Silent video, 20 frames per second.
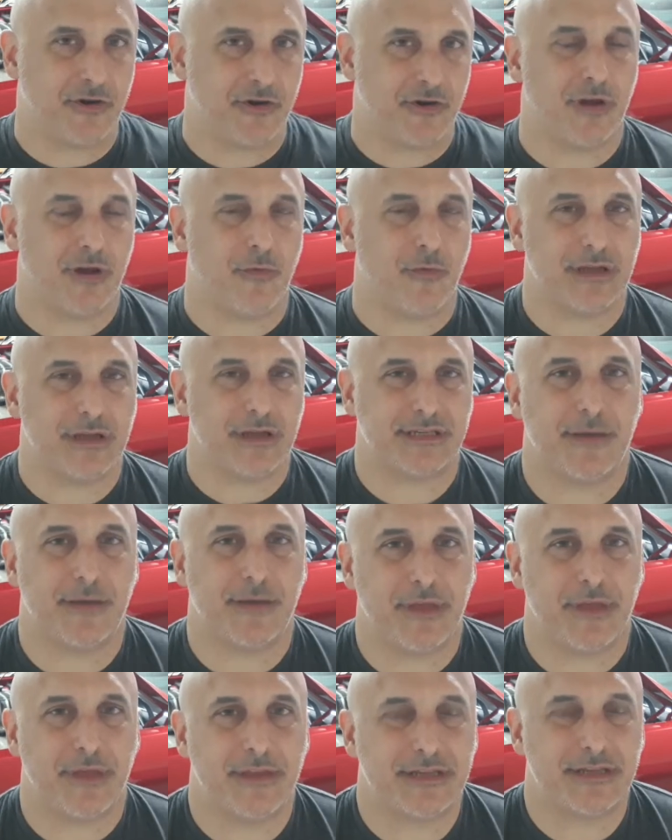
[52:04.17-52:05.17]
going to want
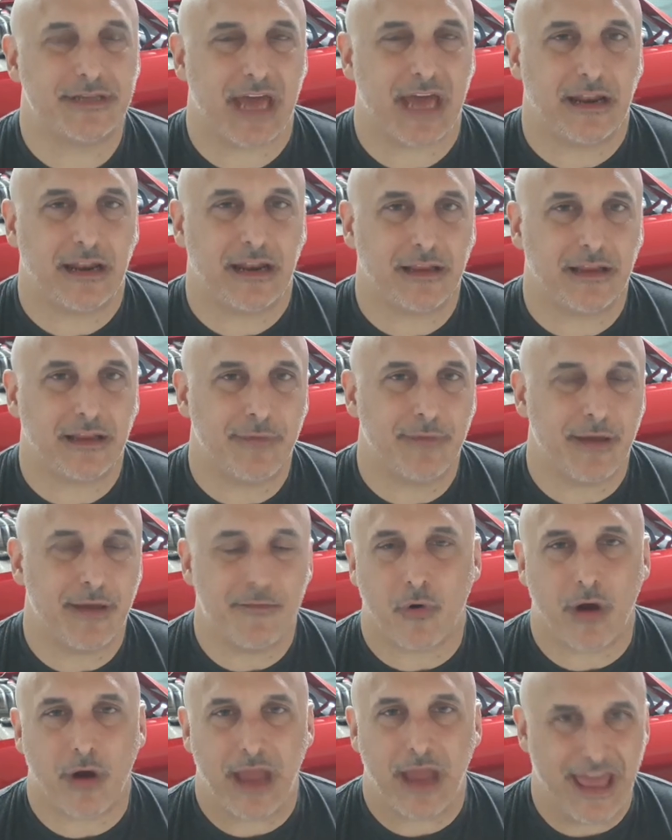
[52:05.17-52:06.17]
something that's got a little bit
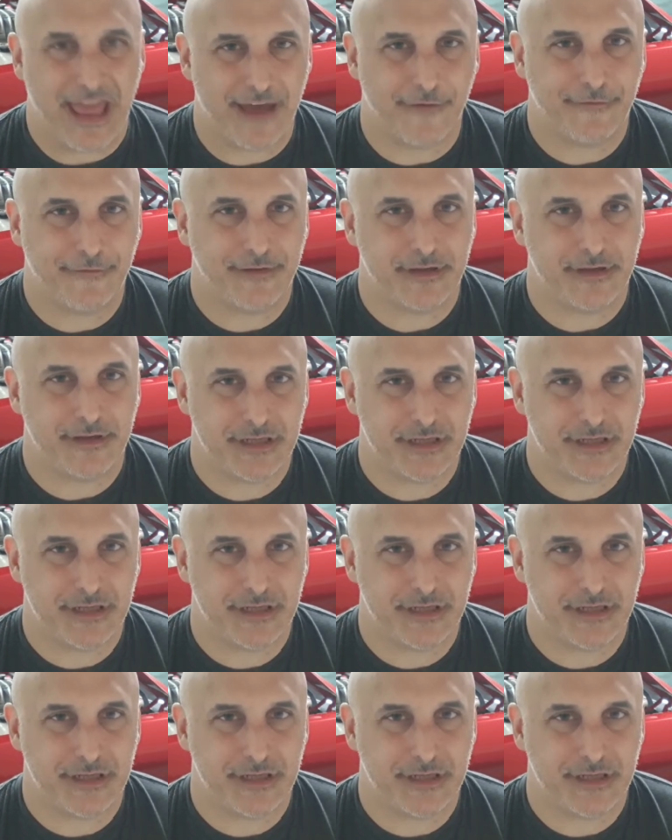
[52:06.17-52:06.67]
more heft